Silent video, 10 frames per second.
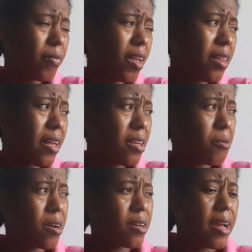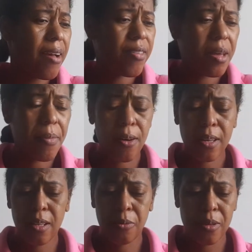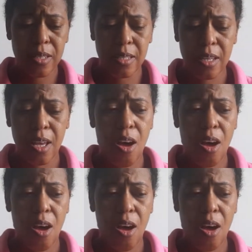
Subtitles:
that they were having about it. It was